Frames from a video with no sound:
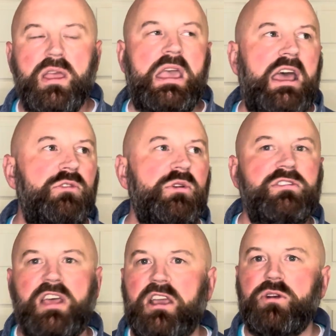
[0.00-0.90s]
as we
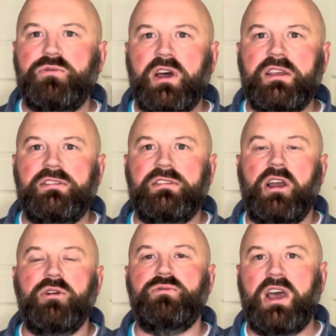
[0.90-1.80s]
sacrifice
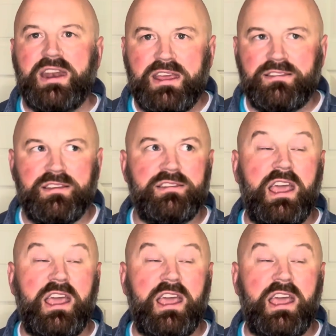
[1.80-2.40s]
our finances,